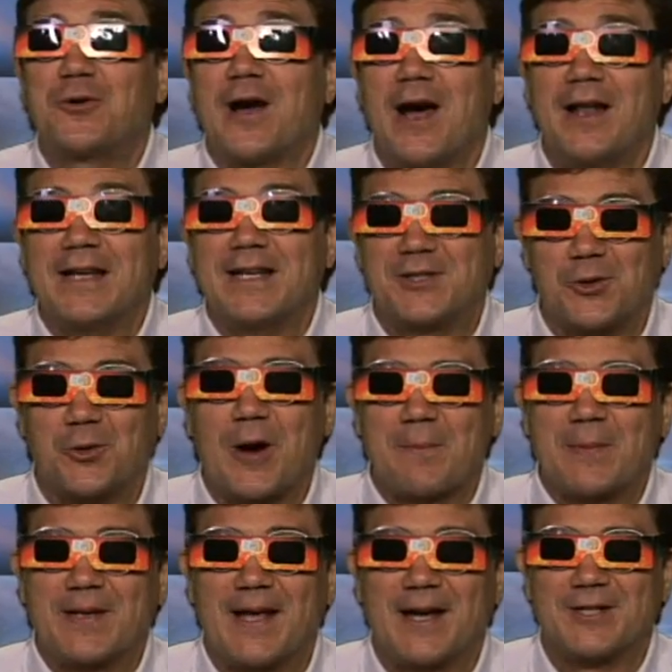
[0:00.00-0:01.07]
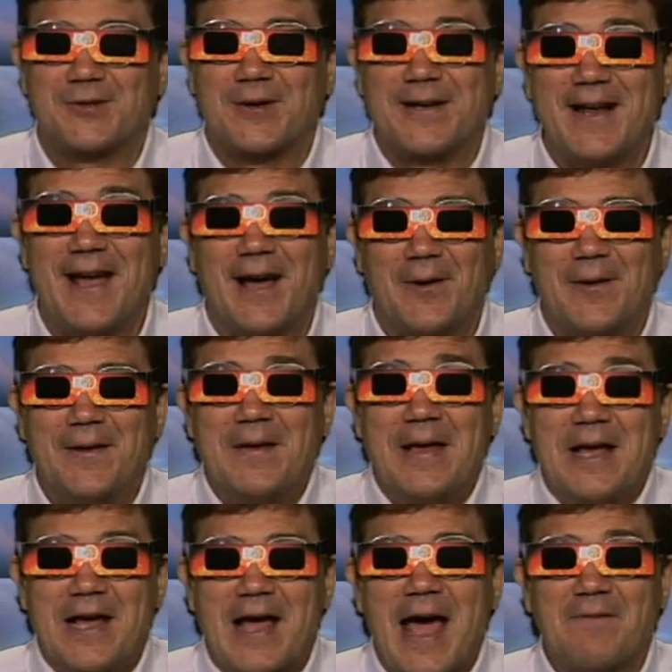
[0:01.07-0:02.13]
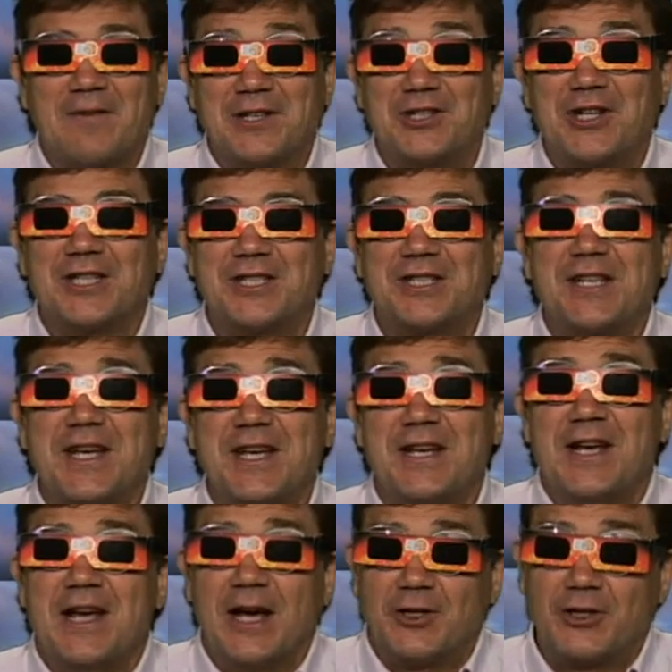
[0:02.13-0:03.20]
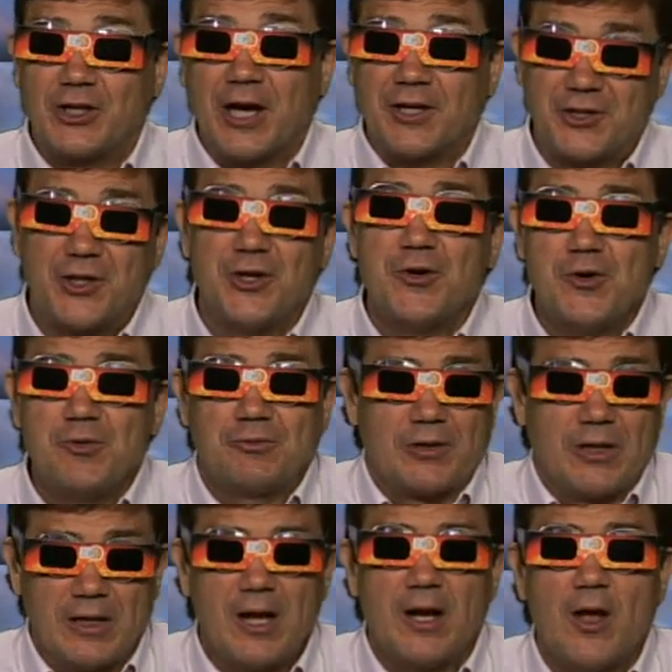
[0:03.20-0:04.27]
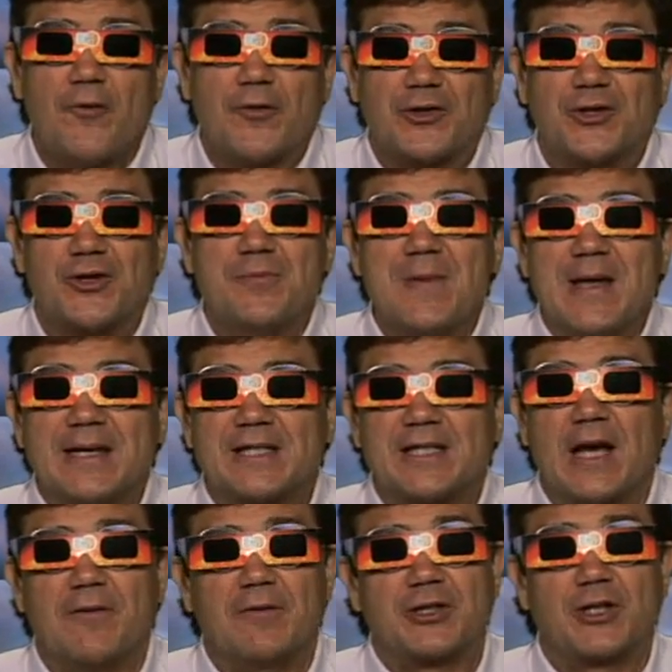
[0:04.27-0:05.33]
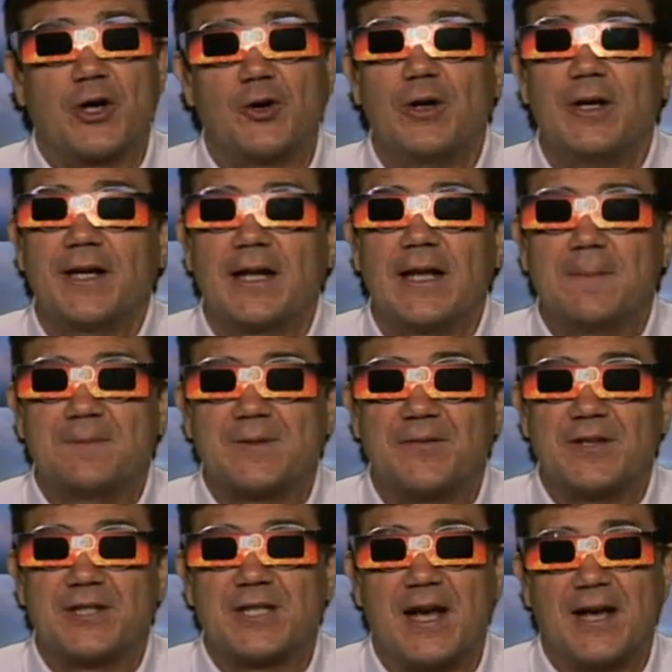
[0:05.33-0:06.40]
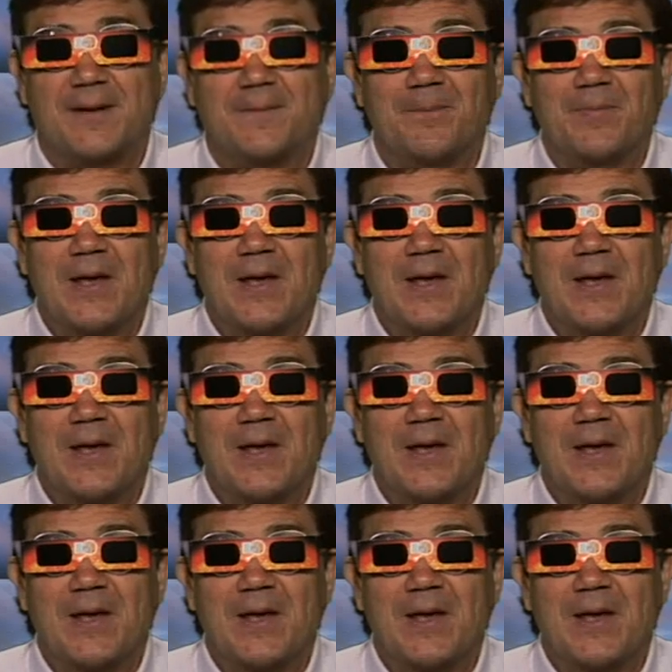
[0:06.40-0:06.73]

few colleagues who are up in Cairns right now, having just seen a two, little over two minutes of a total eclipse of the sun.